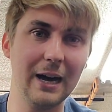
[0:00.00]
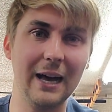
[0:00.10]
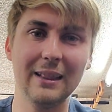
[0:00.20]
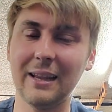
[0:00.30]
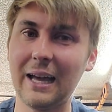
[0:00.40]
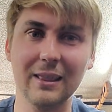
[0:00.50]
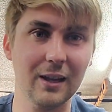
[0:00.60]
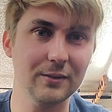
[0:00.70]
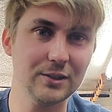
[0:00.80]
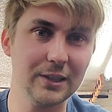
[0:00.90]
I
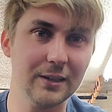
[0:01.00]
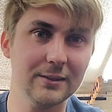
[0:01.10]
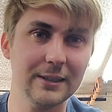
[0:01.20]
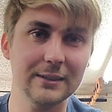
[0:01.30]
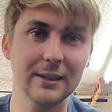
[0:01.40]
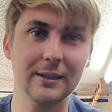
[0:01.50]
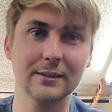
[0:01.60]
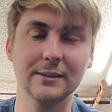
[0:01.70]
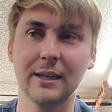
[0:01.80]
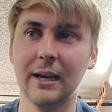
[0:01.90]
love sharing
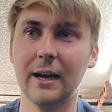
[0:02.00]
details.